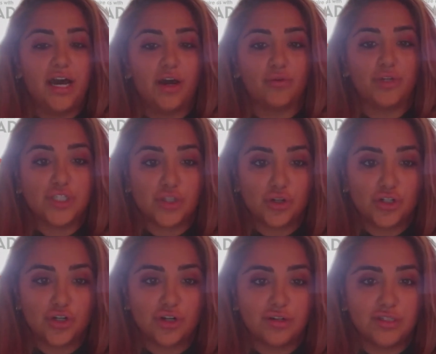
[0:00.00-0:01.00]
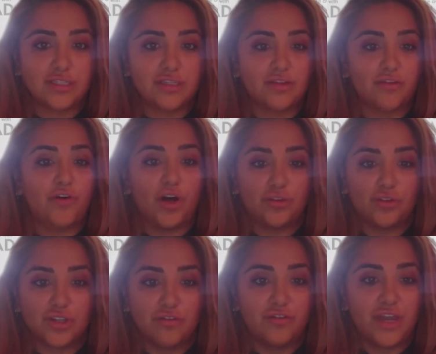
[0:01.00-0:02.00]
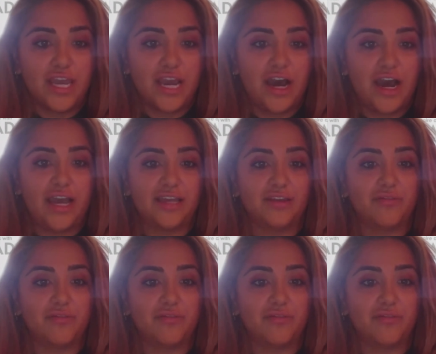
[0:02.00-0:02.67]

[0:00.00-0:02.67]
researchers, the fathers of AI,